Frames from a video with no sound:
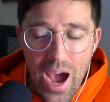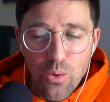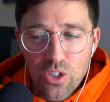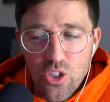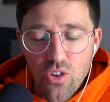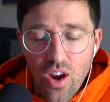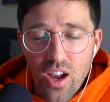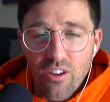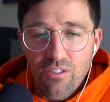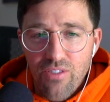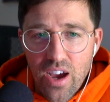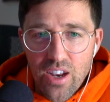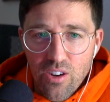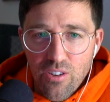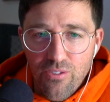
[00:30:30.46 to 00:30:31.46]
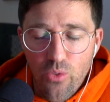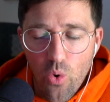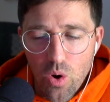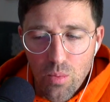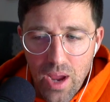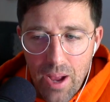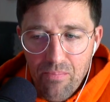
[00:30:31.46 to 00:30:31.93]
would try to find a
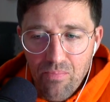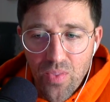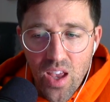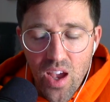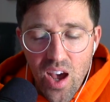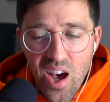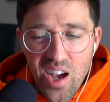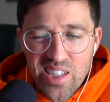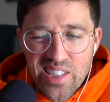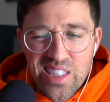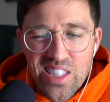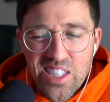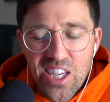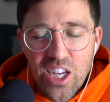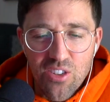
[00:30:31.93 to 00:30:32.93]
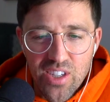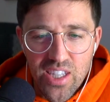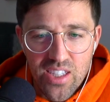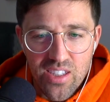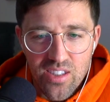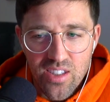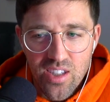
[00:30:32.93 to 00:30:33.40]
format, a
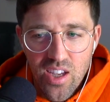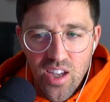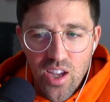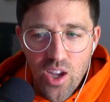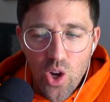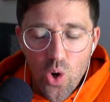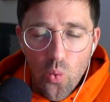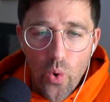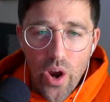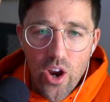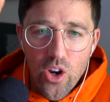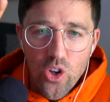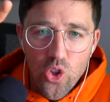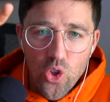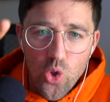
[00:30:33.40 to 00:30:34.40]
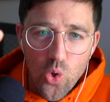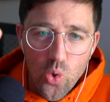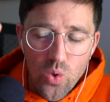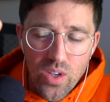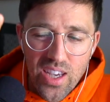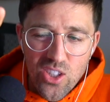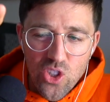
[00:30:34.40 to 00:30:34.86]
series where you
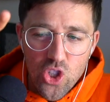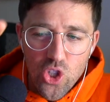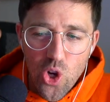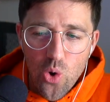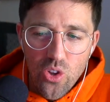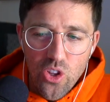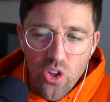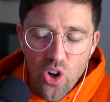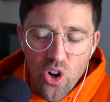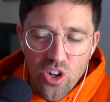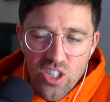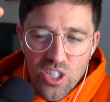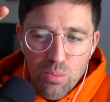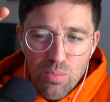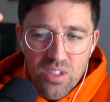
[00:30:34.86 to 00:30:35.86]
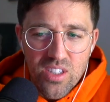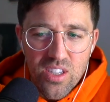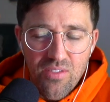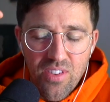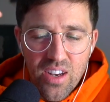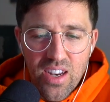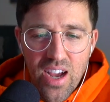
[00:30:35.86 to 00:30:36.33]
can show your
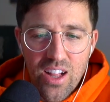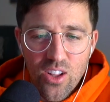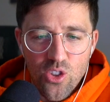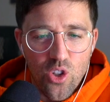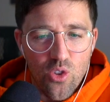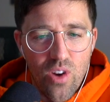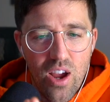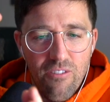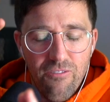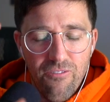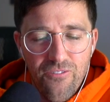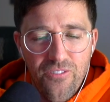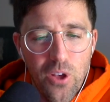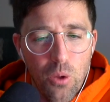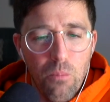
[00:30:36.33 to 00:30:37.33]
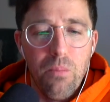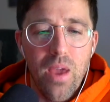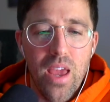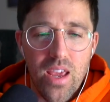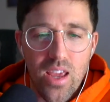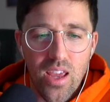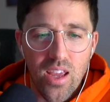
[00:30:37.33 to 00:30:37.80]
specific knowledge around
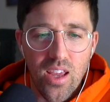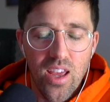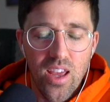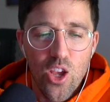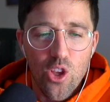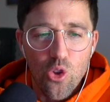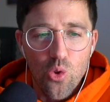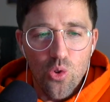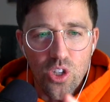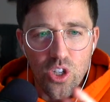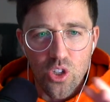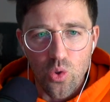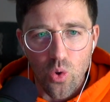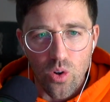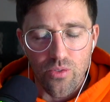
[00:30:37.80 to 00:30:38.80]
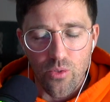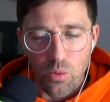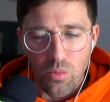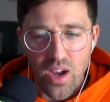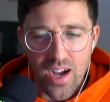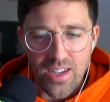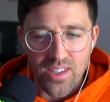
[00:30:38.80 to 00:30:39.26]
filmmaking using short form
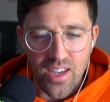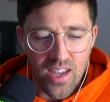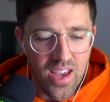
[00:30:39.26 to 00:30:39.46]
content.